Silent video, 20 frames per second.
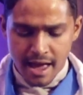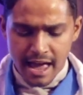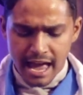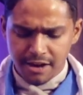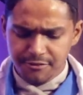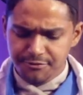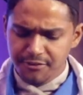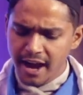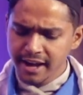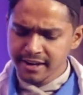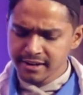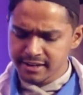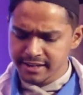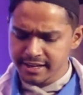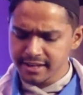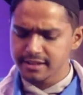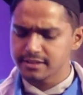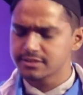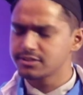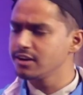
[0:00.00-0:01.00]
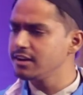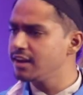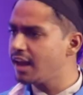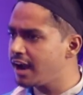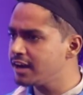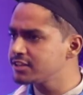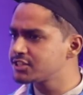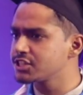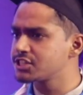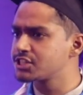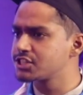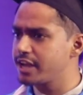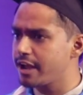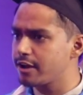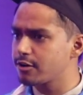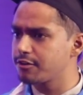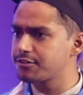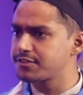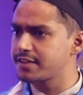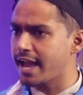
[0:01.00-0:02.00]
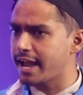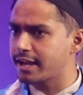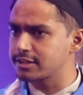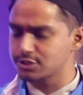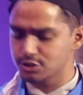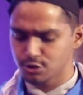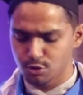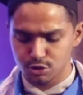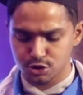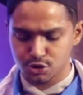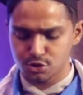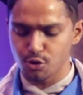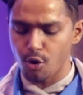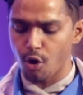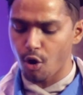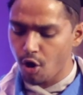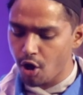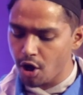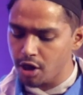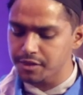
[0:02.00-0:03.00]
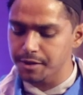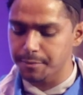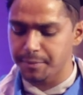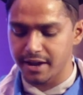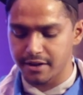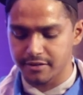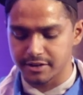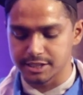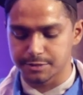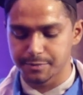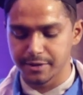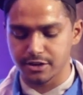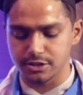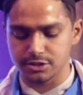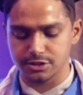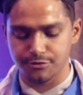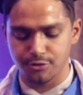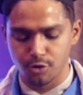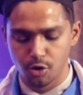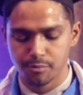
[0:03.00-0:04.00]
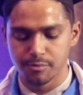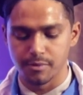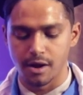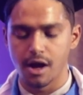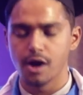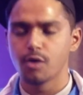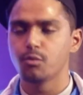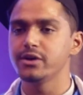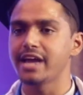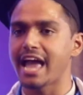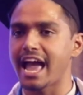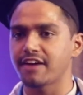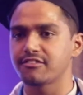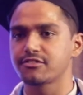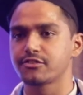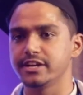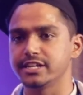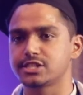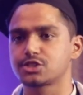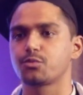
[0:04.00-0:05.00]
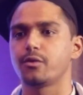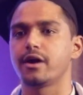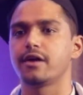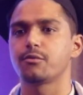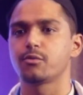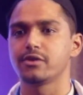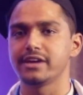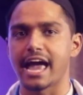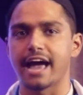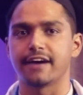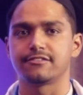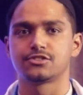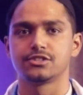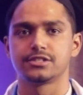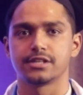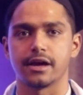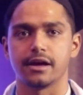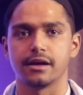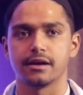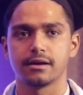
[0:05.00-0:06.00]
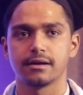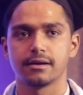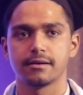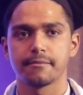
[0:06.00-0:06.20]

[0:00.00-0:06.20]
And finally, the largest share of thanks goes to all the parents because of whom we have reached where we have today.